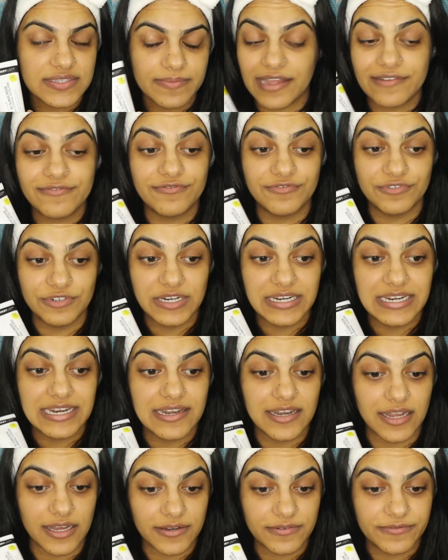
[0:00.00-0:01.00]
I've really
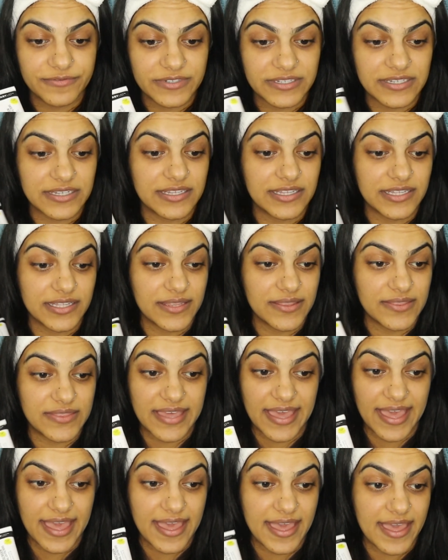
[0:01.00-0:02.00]
loved
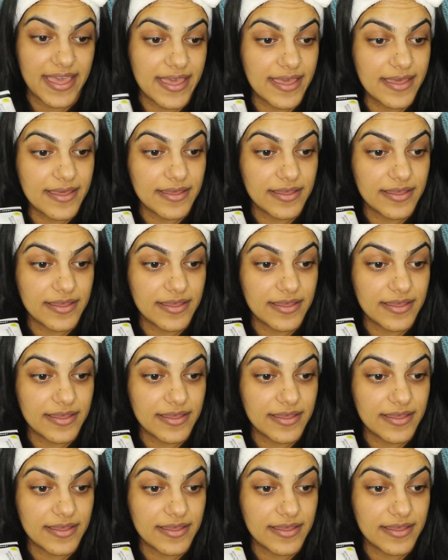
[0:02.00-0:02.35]
their